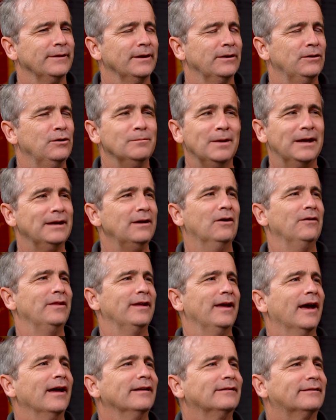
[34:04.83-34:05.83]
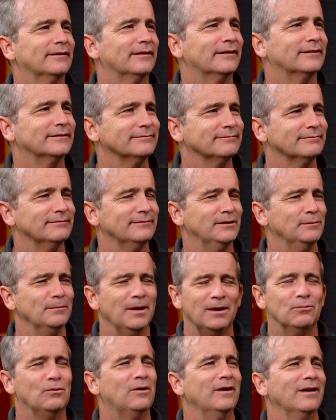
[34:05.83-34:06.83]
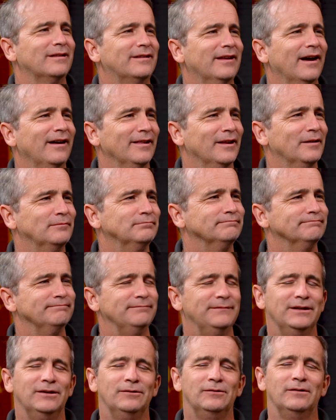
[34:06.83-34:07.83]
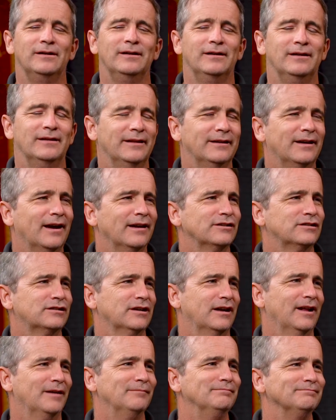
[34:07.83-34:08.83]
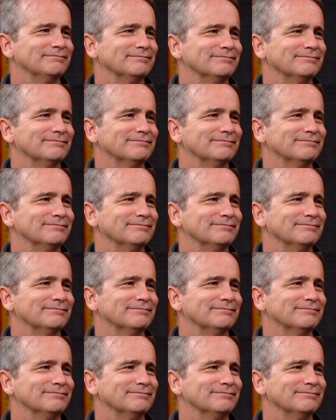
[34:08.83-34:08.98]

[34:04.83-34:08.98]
you may know the answer. You may want to tell them, you really got to shut up.